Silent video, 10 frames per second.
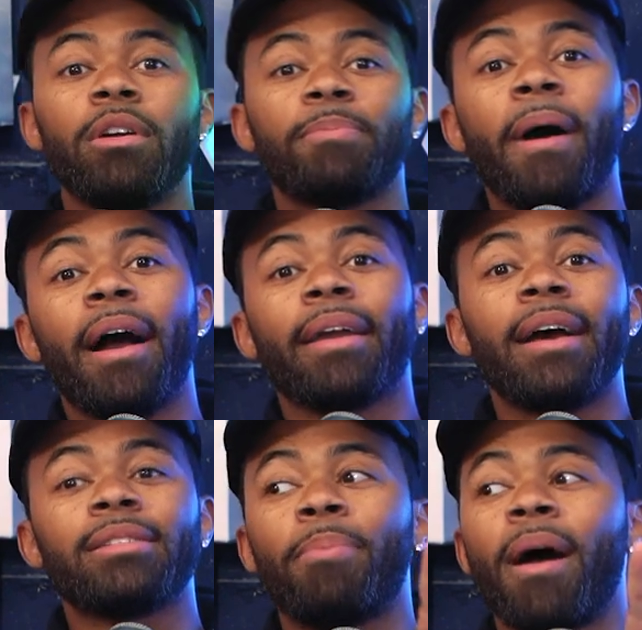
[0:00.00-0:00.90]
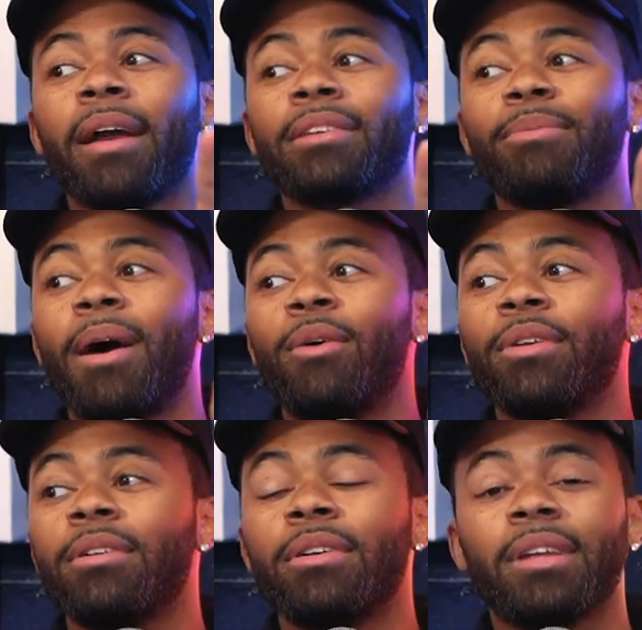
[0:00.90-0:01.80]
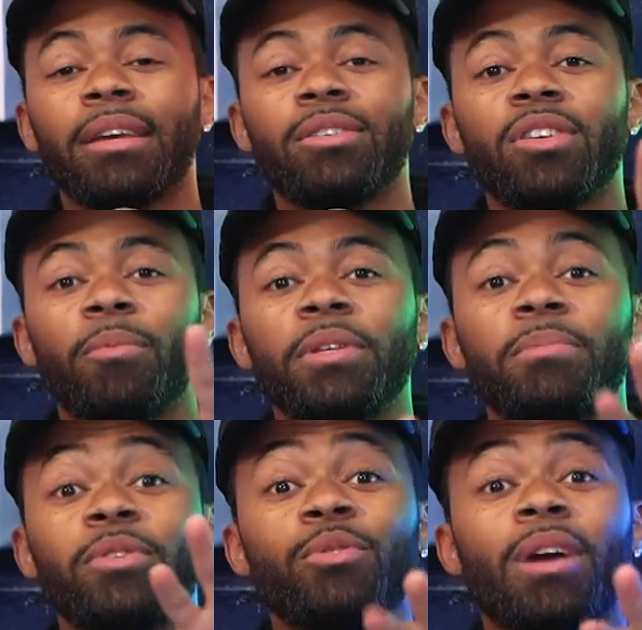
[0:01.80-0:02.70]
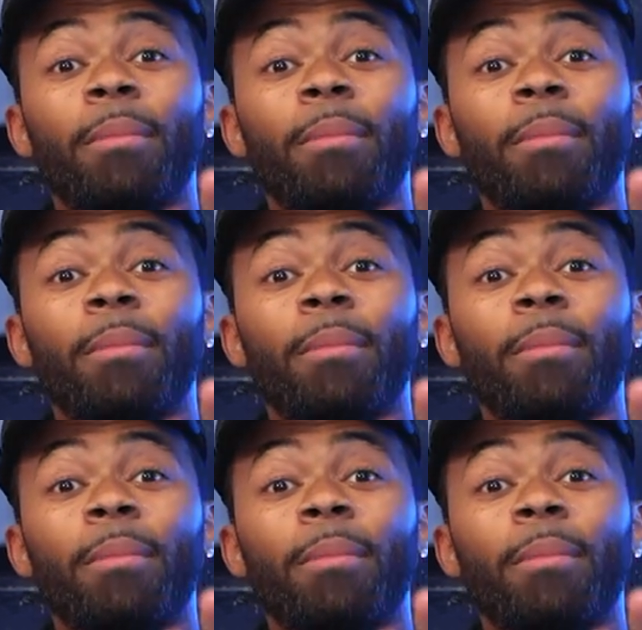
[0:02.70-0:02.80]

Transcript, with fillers: Nerds podcast, the podcast for My Audio Nerds like yourself. Please make sure you